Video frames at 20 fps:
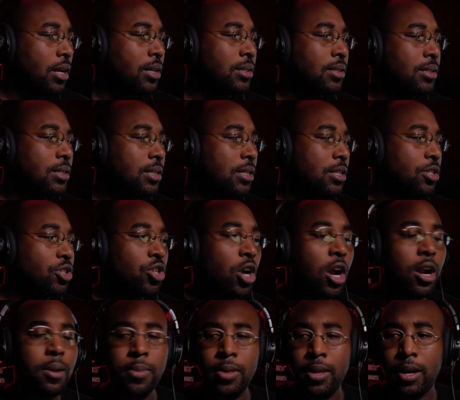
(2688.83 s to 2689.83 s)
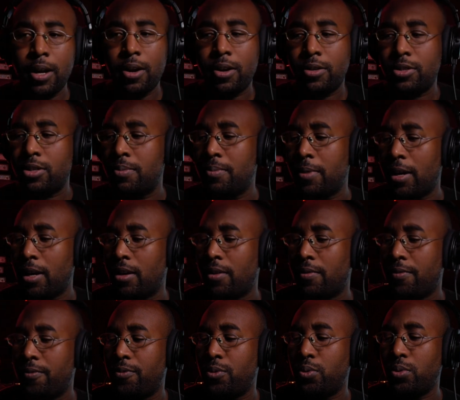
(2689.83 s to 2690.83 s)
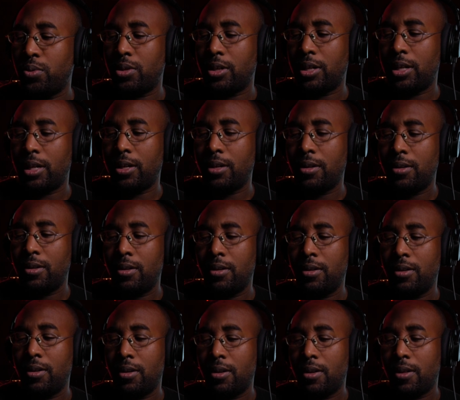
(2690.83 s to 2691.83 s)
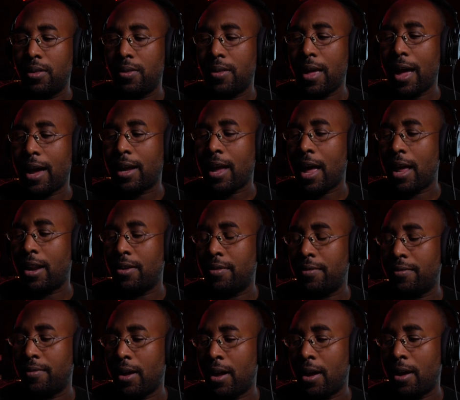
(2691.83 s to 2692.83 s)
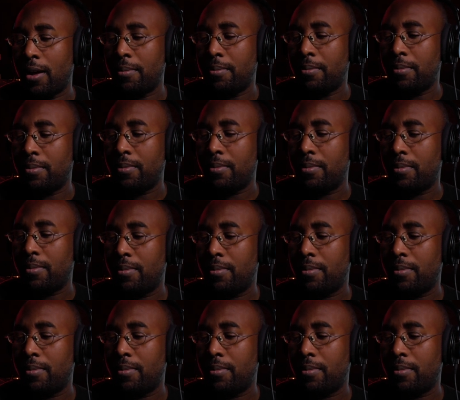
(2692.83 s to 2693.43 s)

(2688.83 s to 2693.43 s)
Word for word: a C sharp there to make it fully that kind of, um,